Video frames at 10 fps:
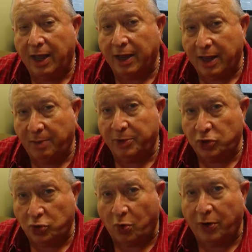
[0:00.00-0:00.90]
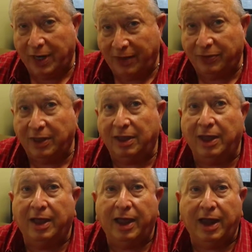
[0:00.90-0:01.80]
come ashore and hit
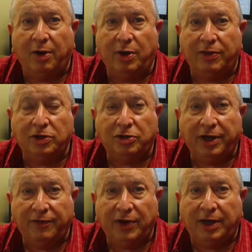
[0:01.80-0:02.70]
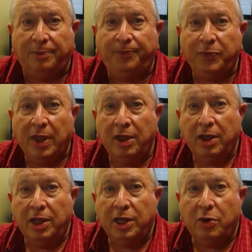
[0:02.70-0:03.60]
the area that you're living in.
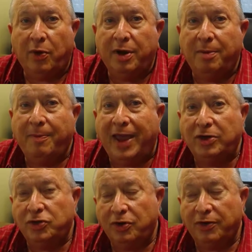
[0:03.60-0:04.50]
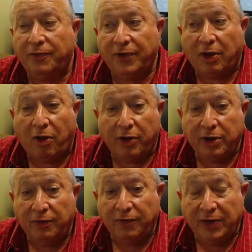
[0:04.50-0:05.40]
You want to make sure to fill all
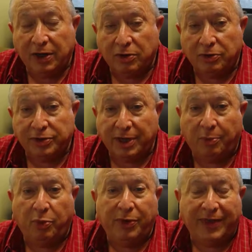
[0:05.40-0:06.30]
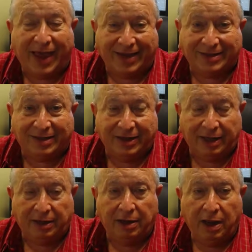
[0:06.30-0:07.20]
your vehicles up with
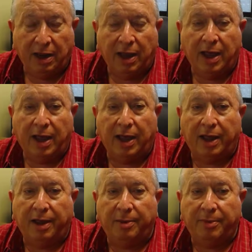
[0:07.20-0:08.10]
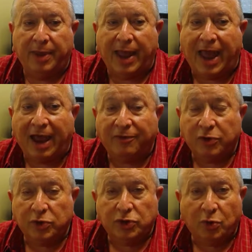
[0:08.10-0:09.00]
gasoline.
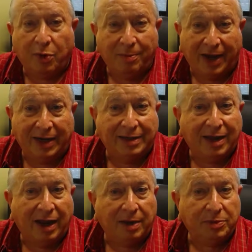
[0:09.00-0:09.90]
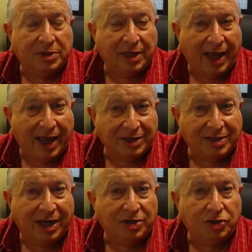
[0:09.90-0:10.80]
After a storm, many times the gas
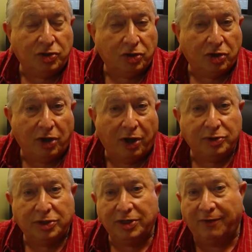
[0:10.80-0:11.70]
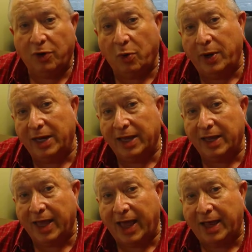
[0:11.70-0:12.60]
stations are closed and you have no way to get
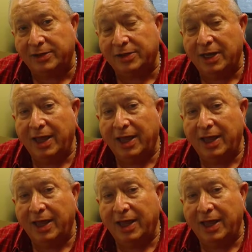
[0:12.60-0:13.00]
gas.